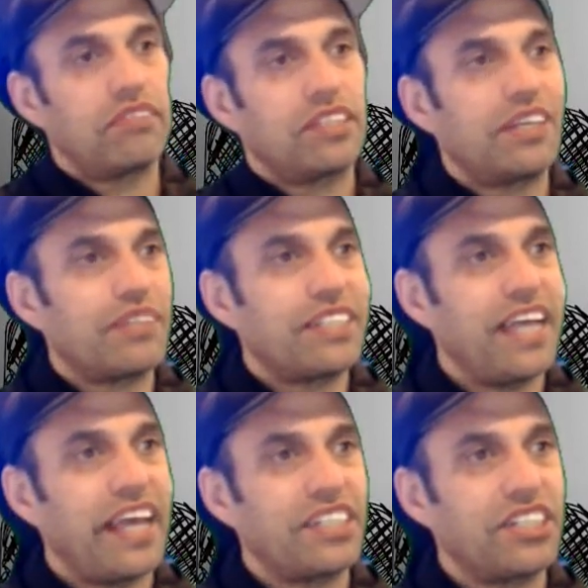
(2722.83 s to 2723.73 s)
I'm
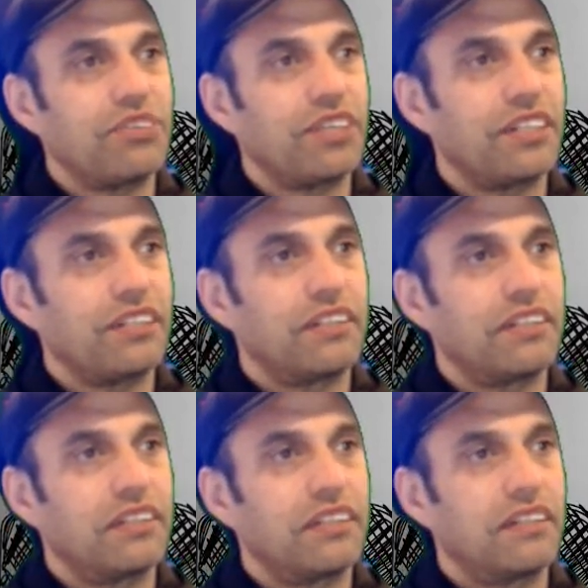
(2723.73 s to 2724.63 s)
attached to it,
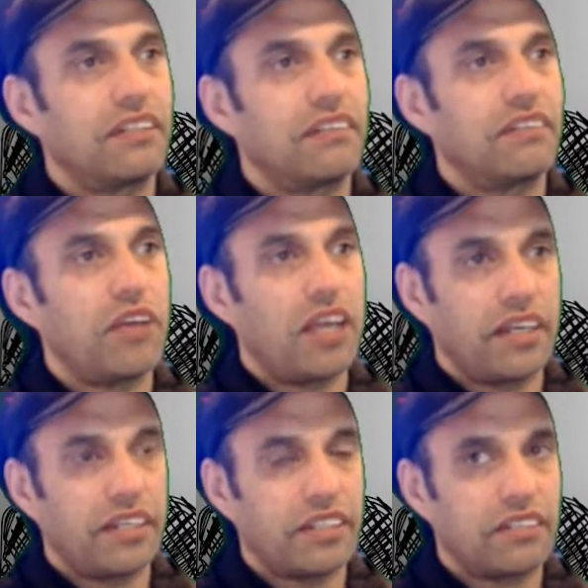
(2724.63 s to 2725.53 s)

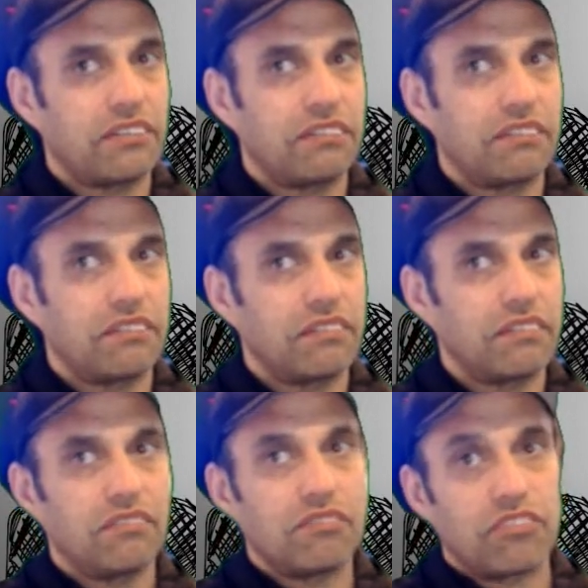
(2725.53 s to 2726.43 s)
and it's
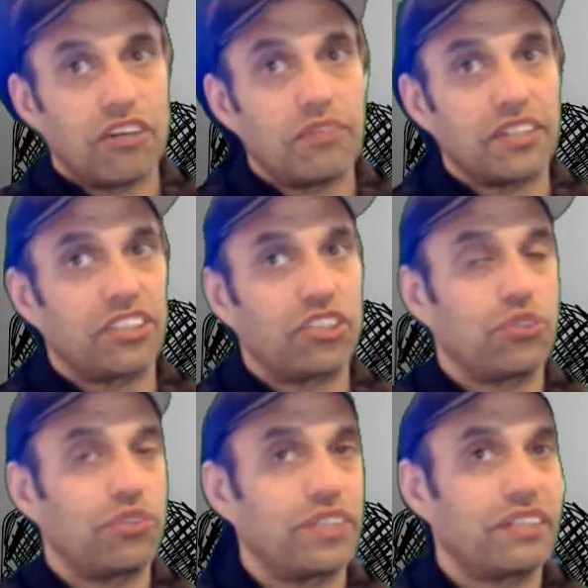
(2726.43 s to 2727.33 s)
from a
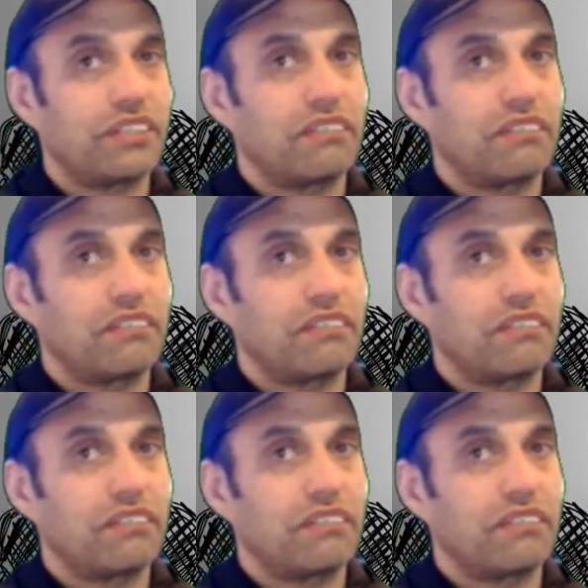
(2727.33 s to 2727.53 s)
choice